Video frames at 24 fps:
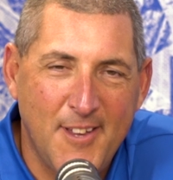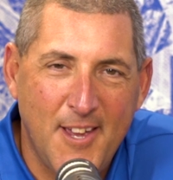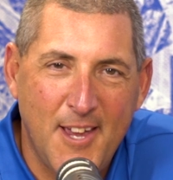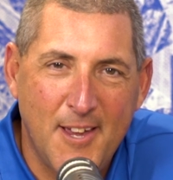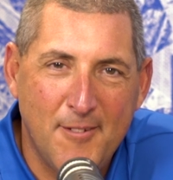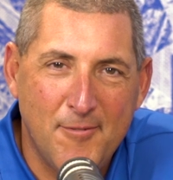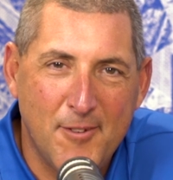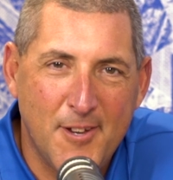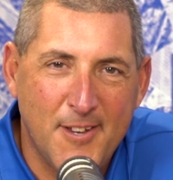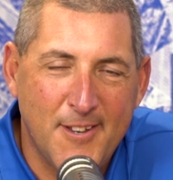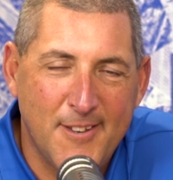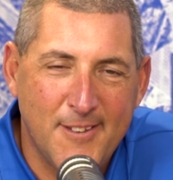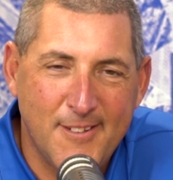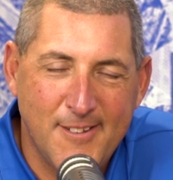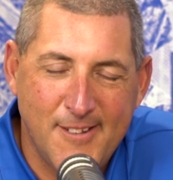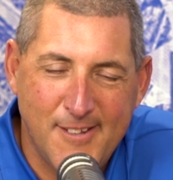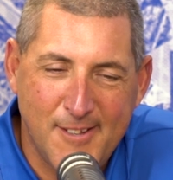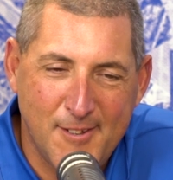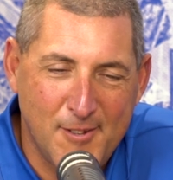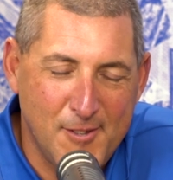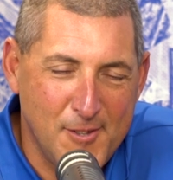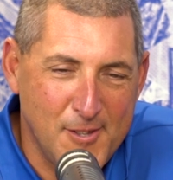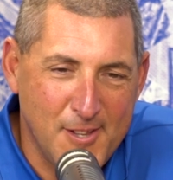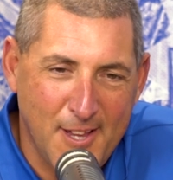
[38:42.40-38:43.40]
David.
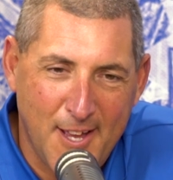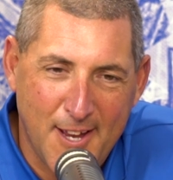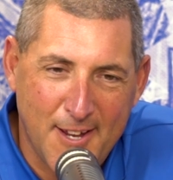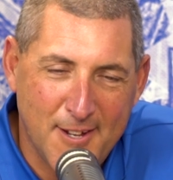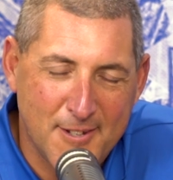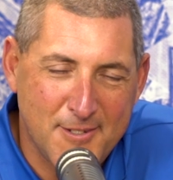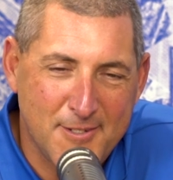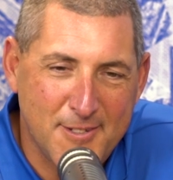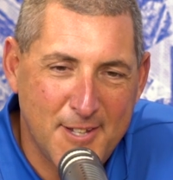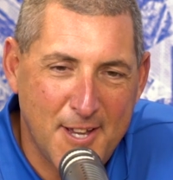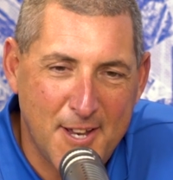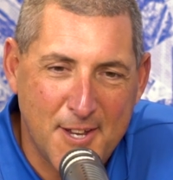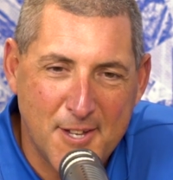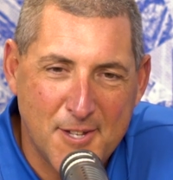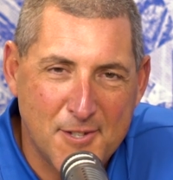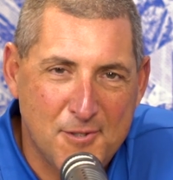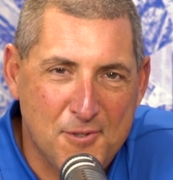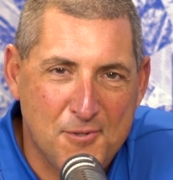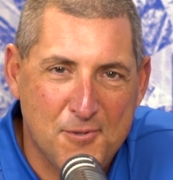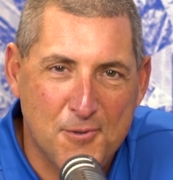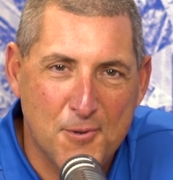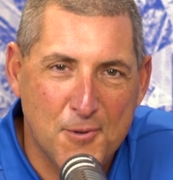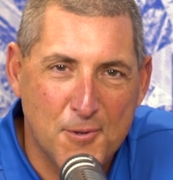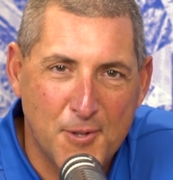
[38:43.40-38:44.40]
Like I said,
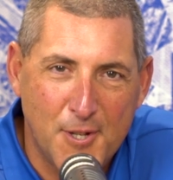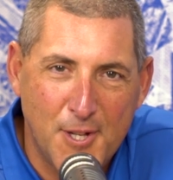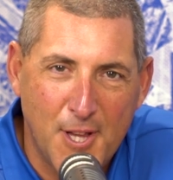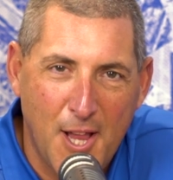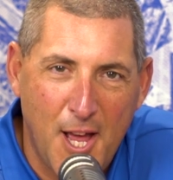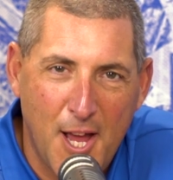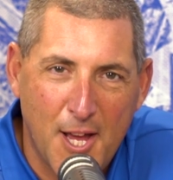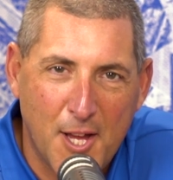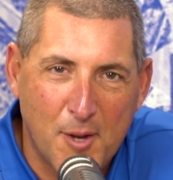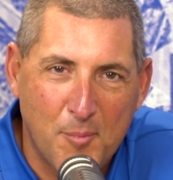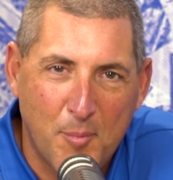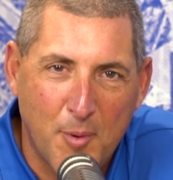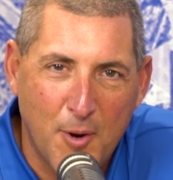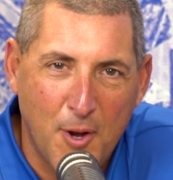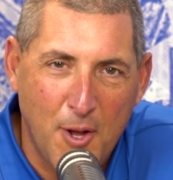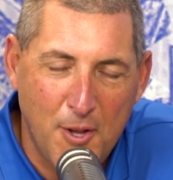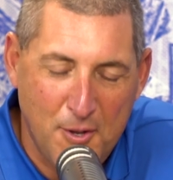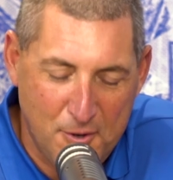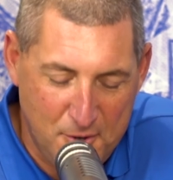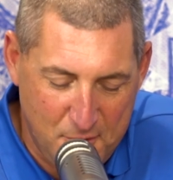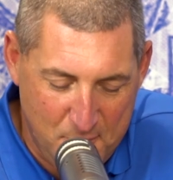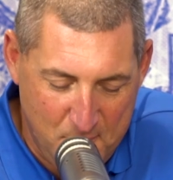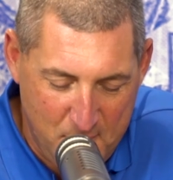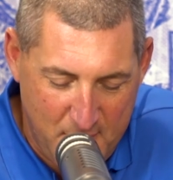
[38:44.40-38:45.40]
he's truly like a
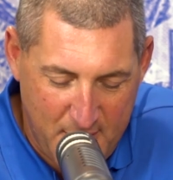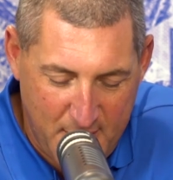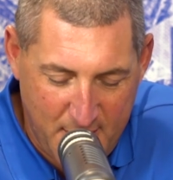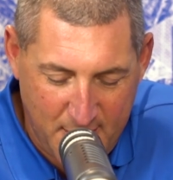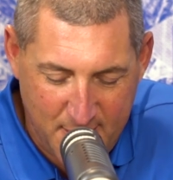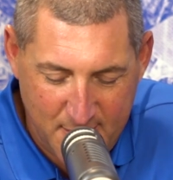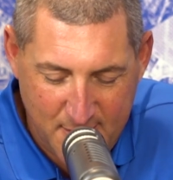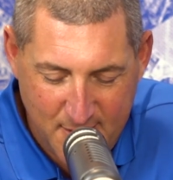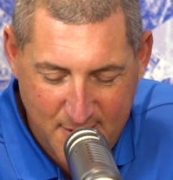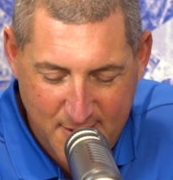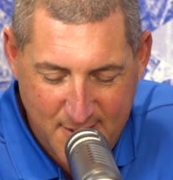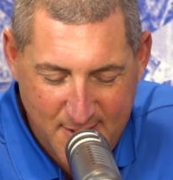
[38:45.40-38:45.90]
brother to me.